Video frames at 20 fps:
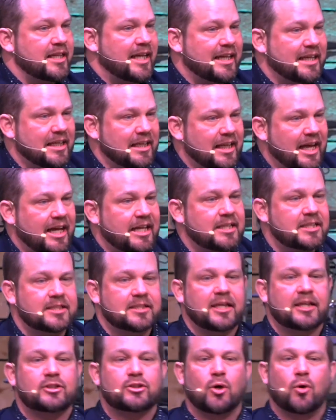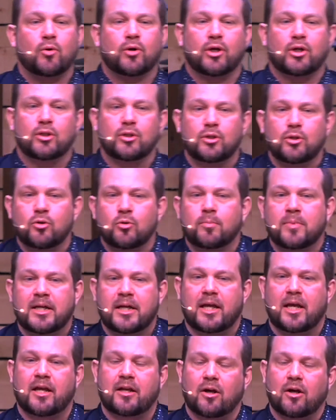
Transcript: and lights that don't illuminate